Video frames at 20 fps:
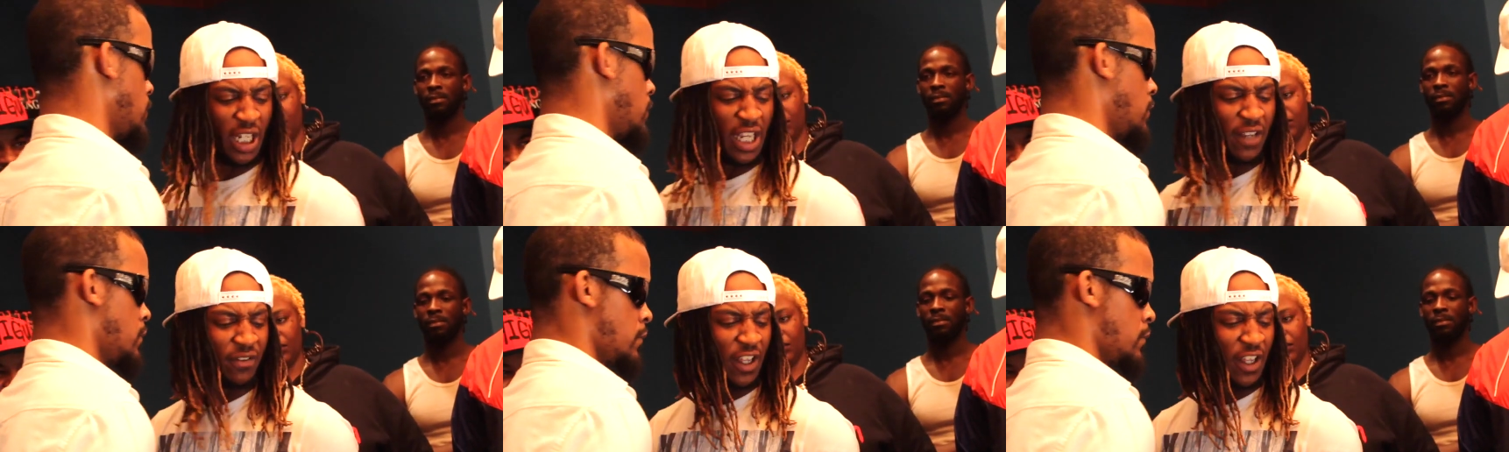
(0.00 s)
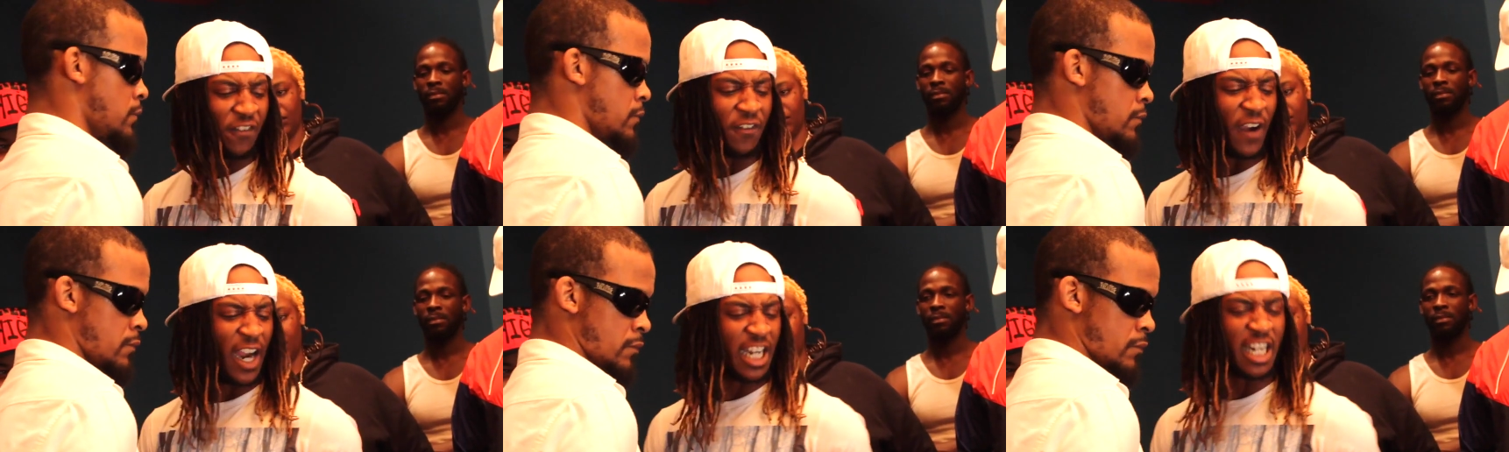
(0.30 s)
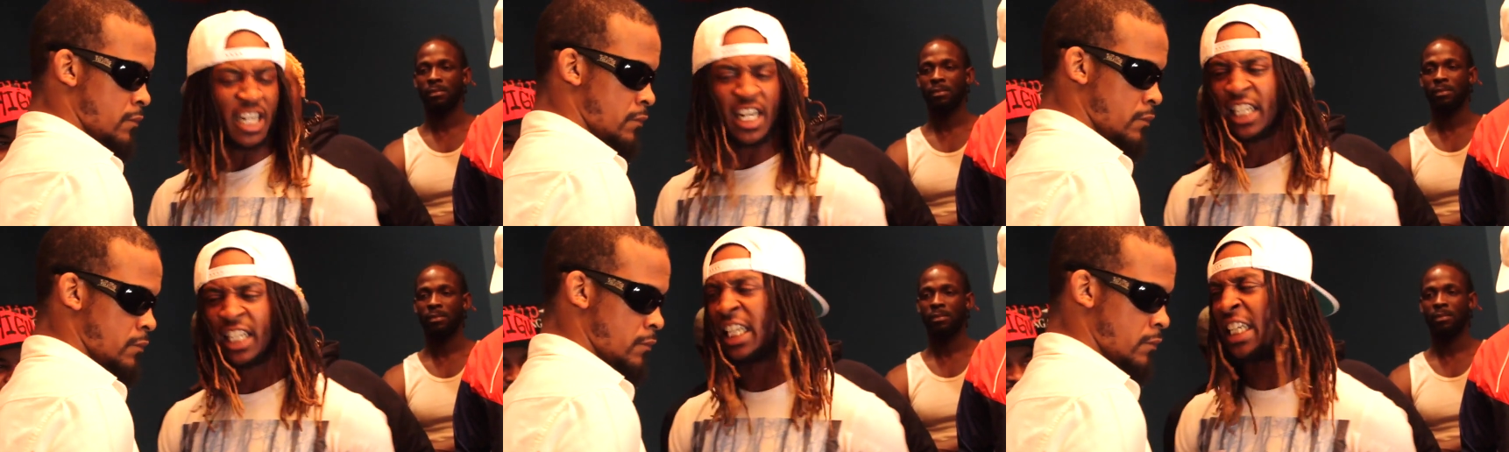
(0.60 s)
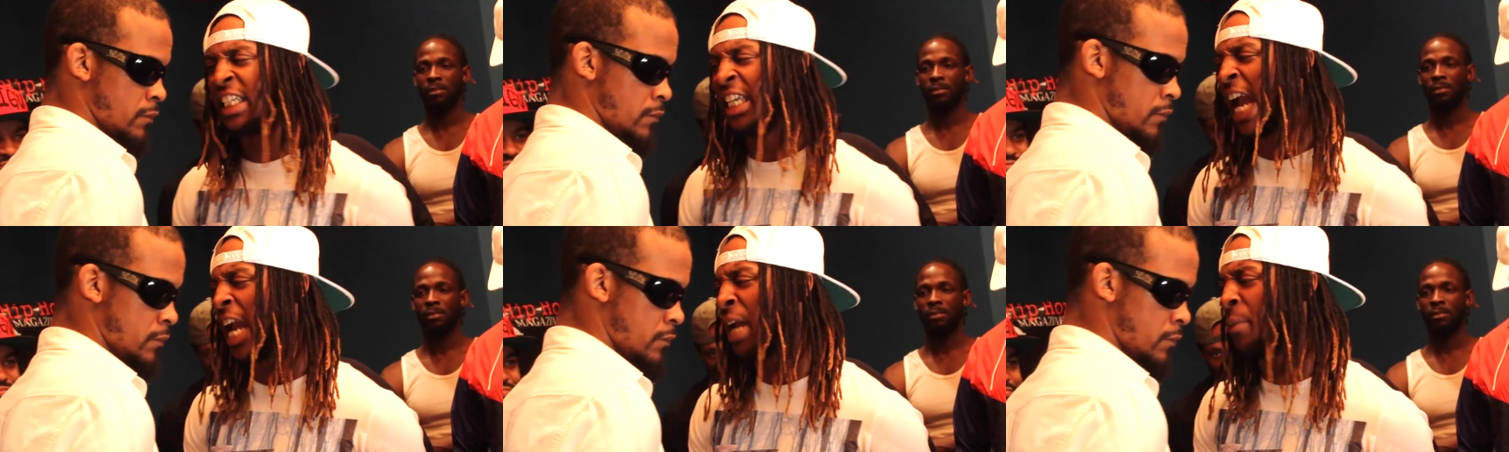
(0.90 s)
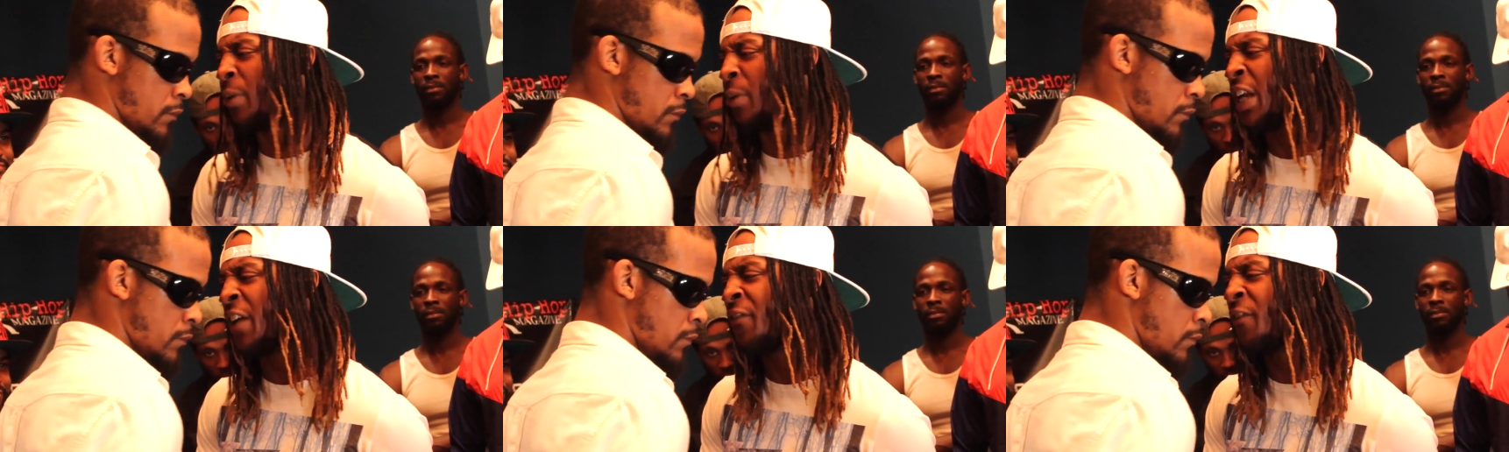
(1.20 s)
Speaker 1: live to fight another
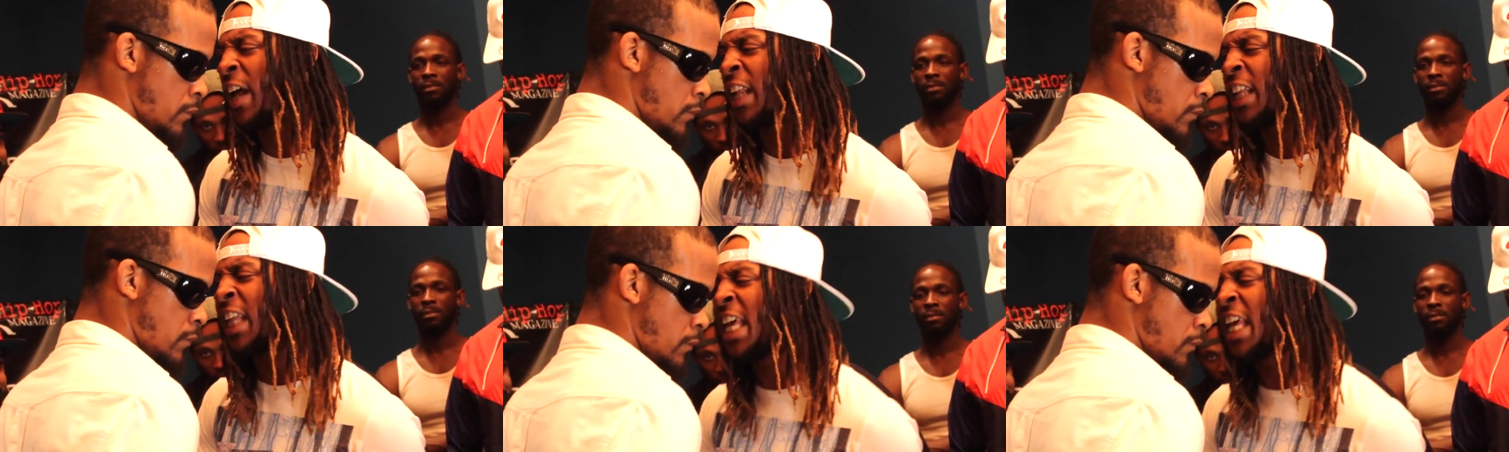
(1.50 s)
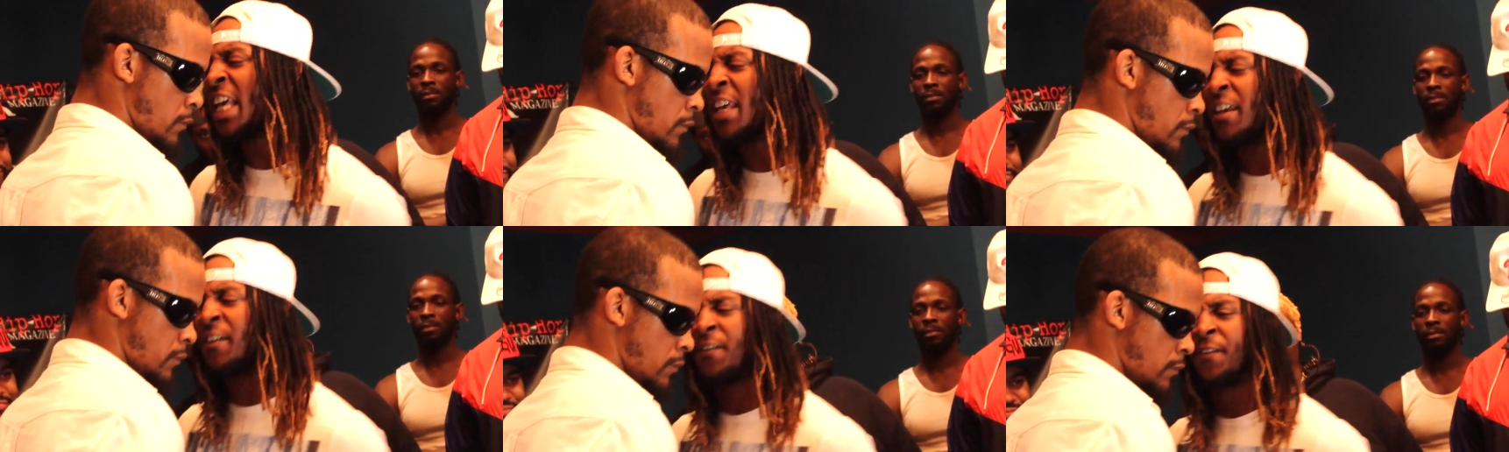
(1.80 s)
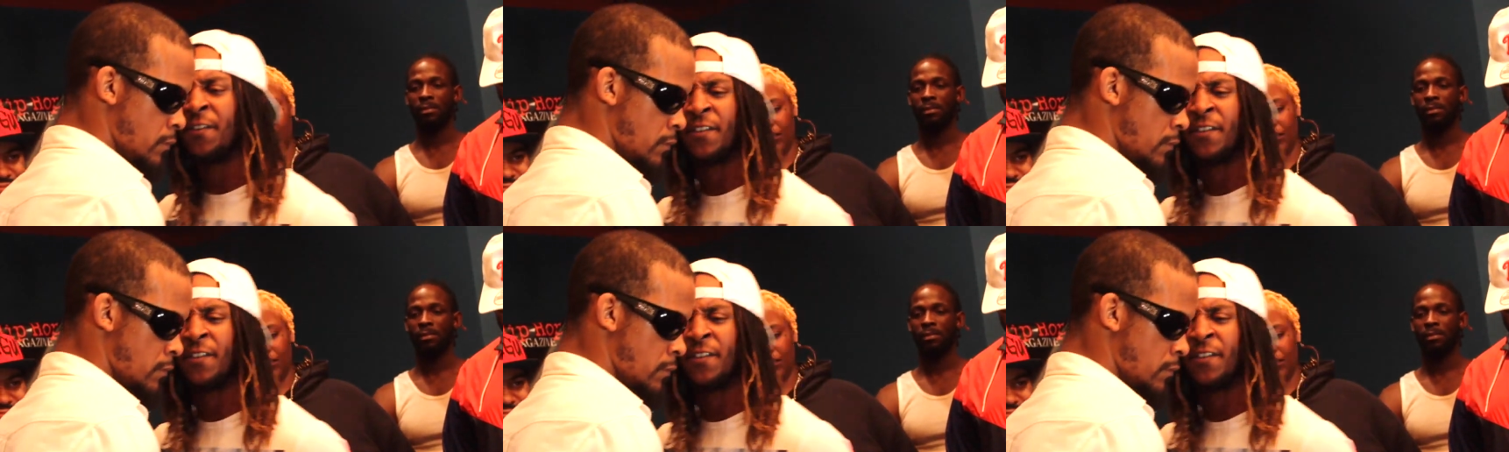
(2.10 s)
day, but if I live,